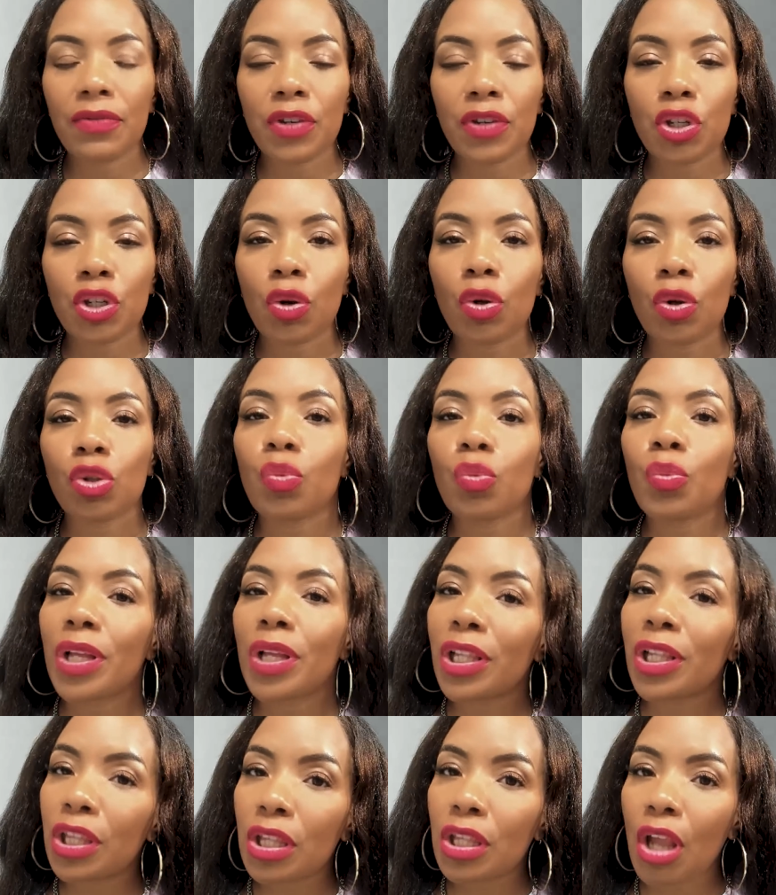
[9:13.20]
individuals
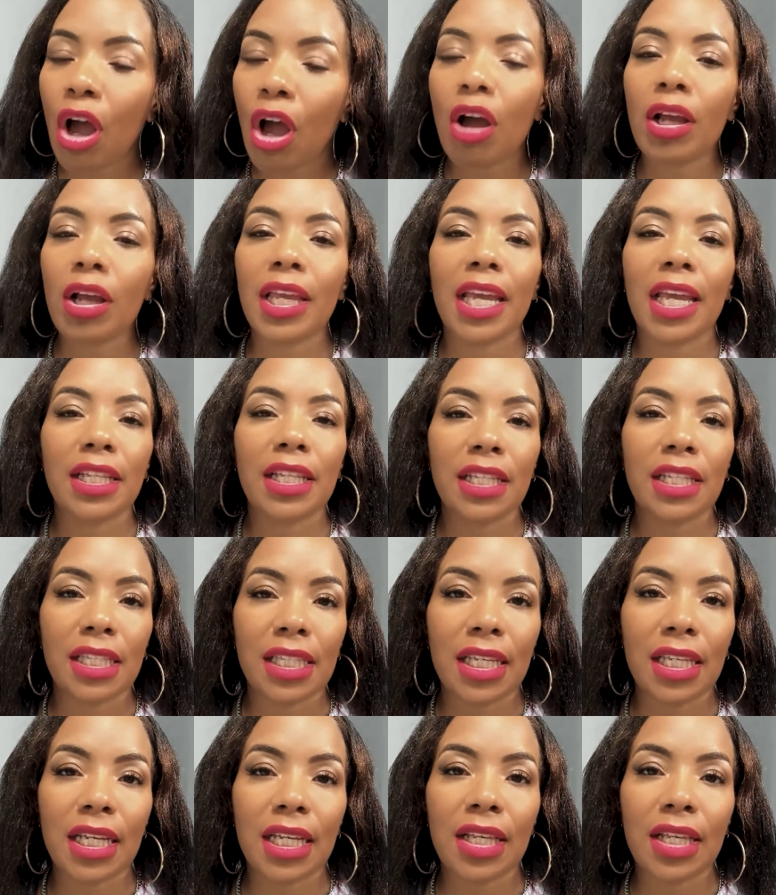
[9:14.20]
will not get
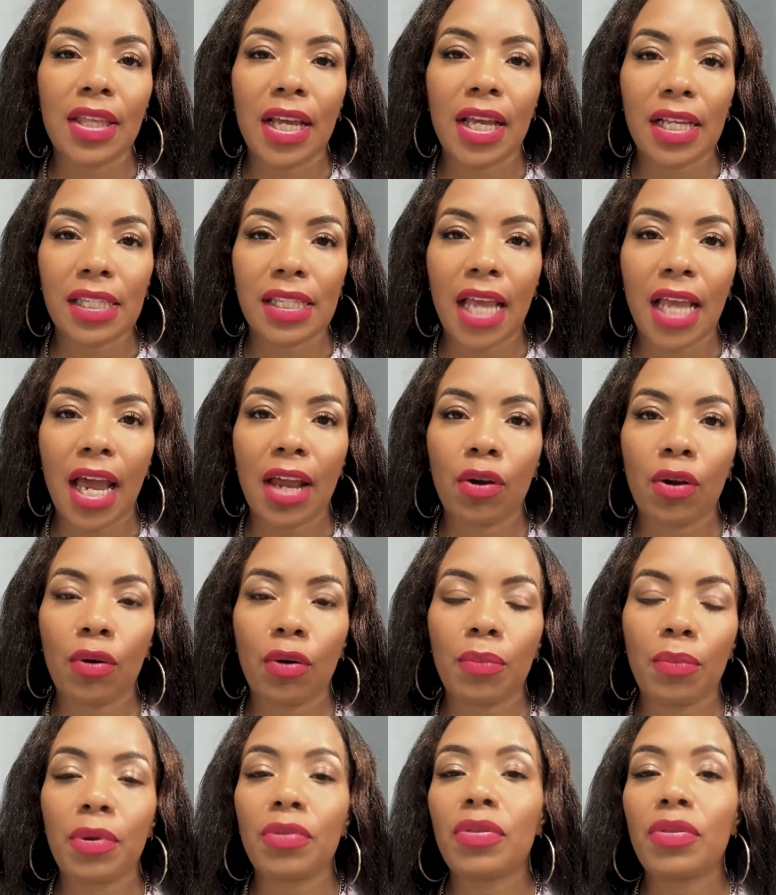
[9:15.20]
to seek the
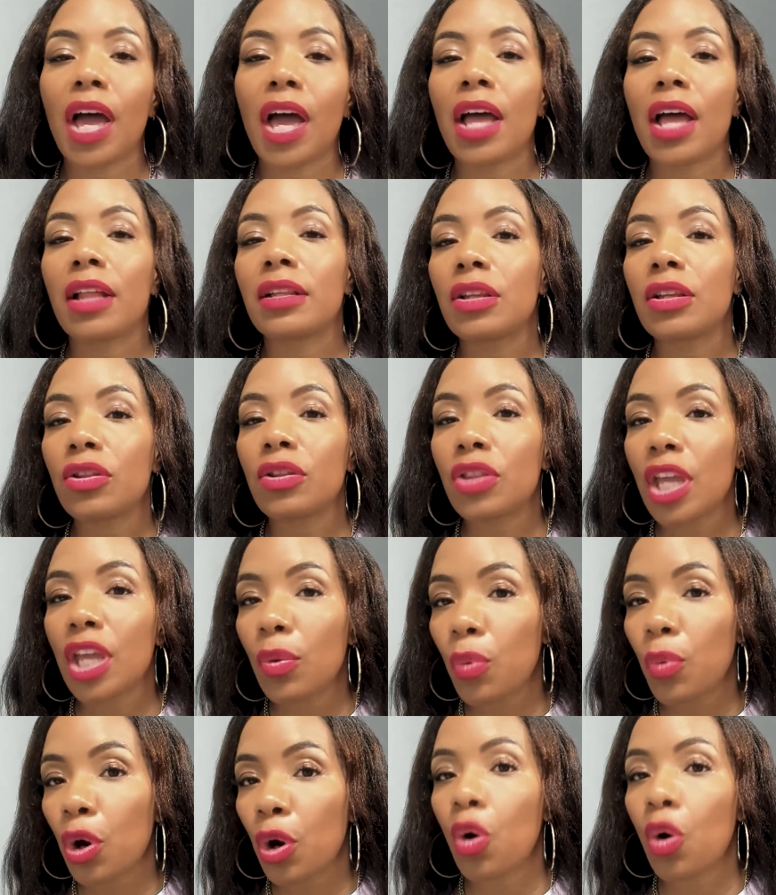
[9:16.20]
asylum that
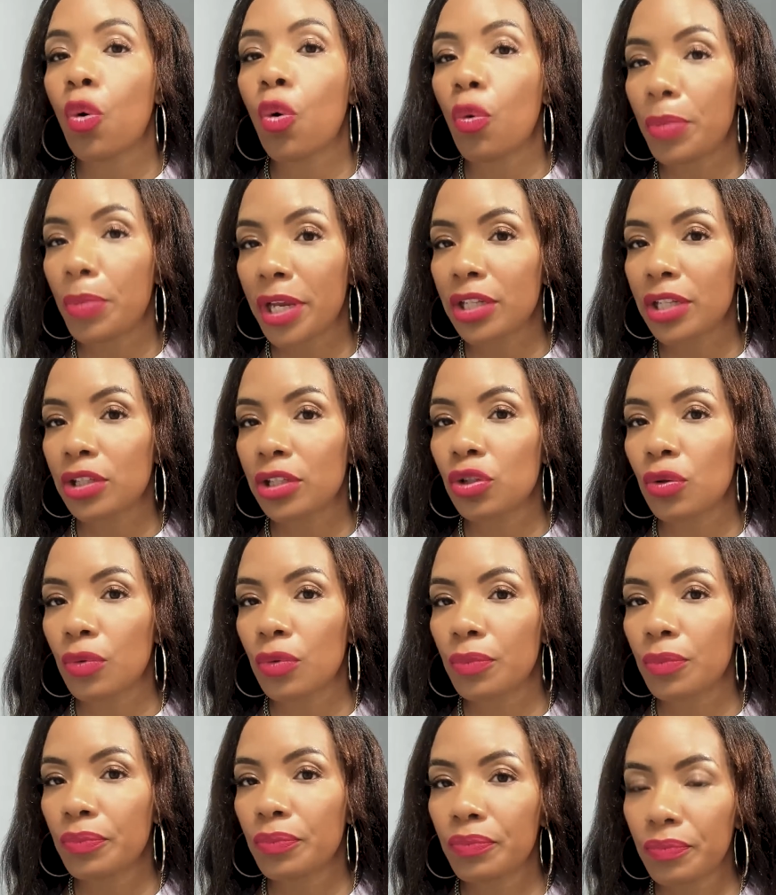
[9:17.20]
they were hoping
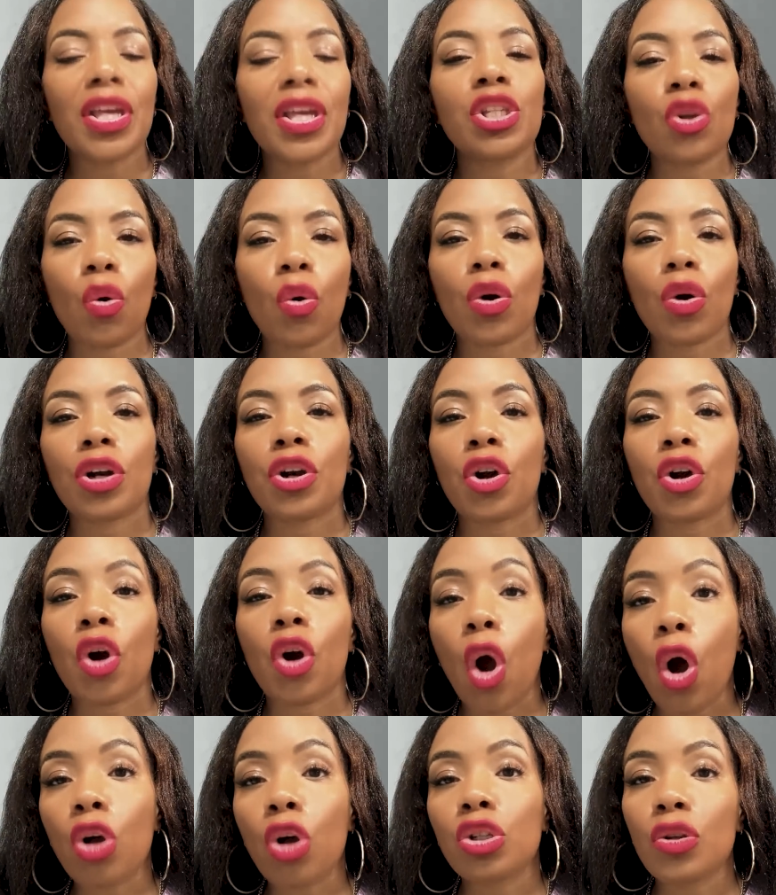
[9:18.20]
to. This
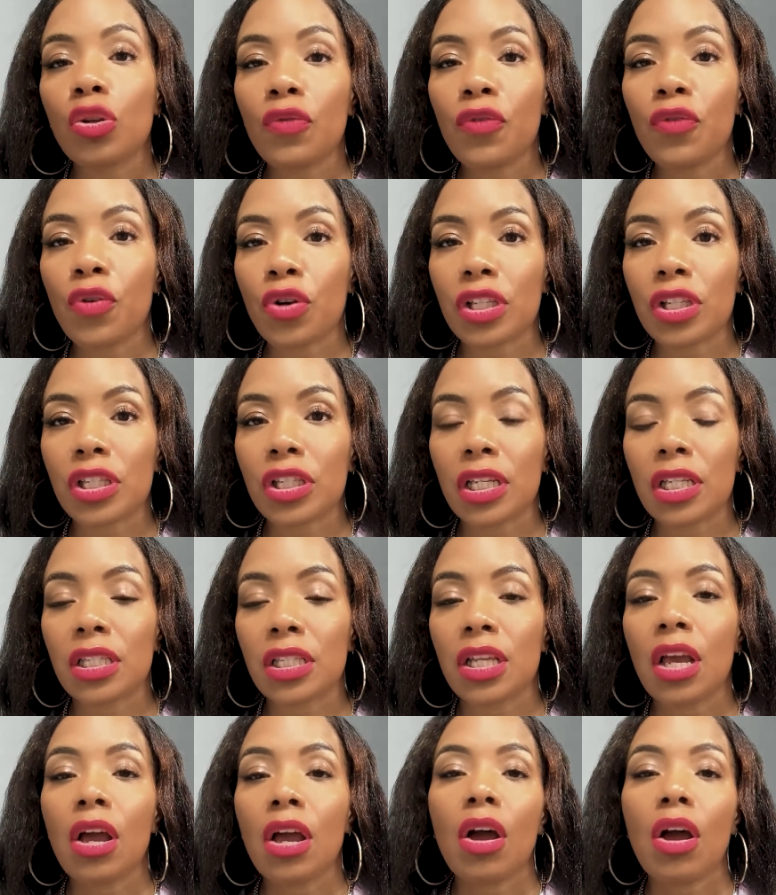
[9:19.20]
order also
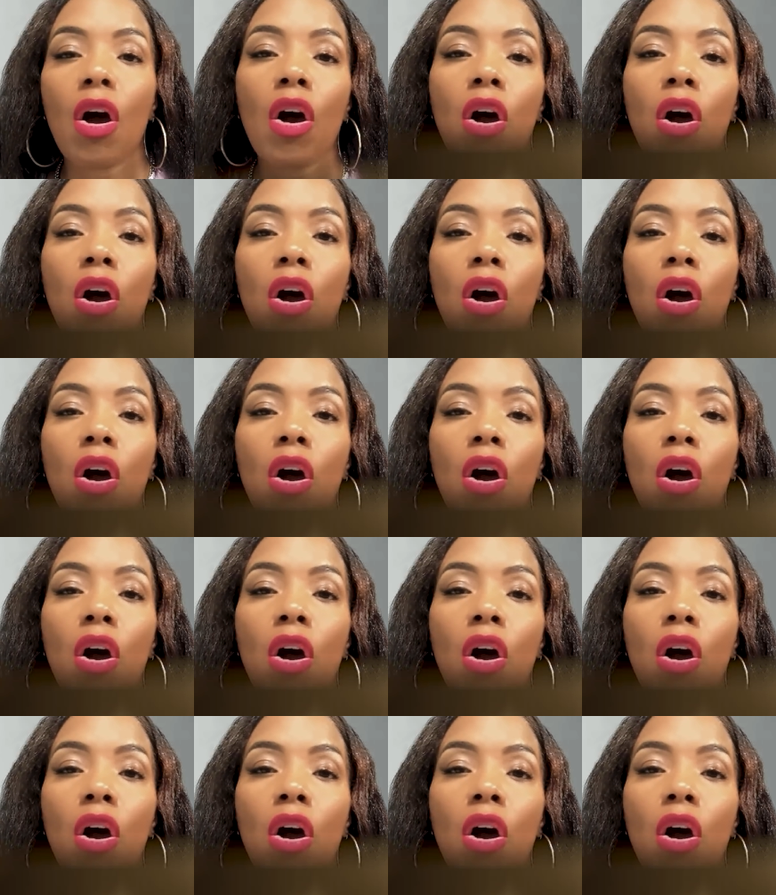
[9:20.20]
focuses